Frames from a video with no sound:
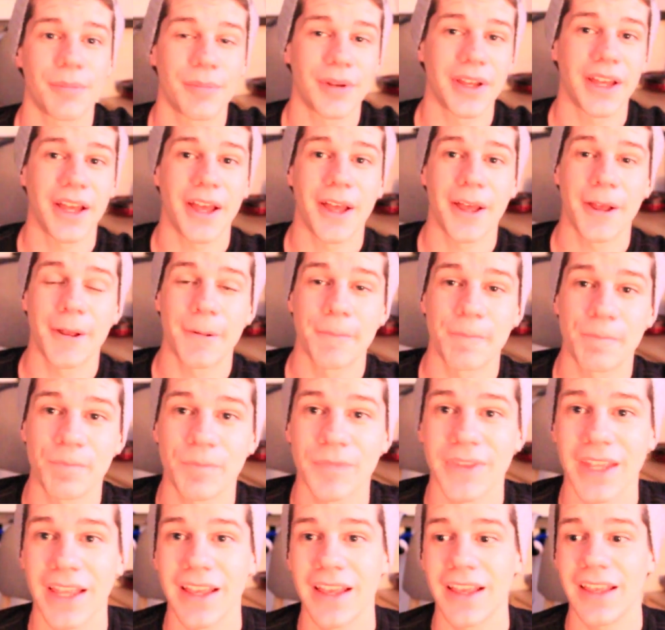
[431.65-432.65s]
But
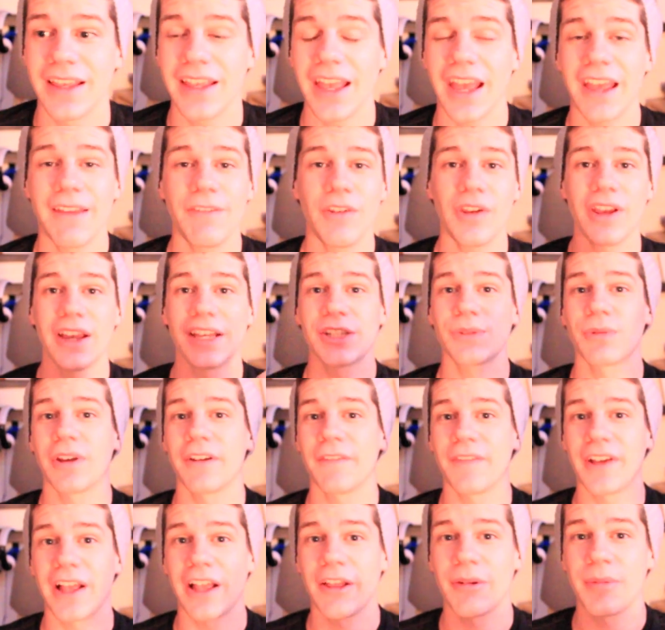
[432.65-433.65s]
yeah, if you guys want
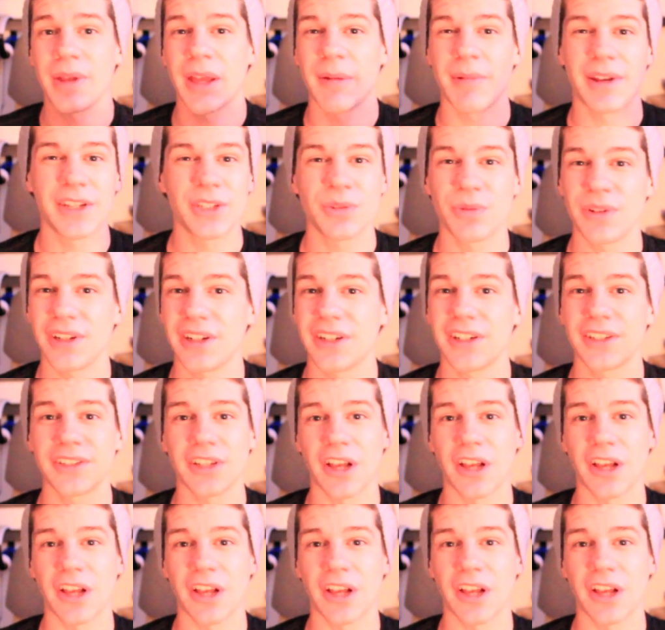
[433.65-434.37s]
to follow me on my Twitter,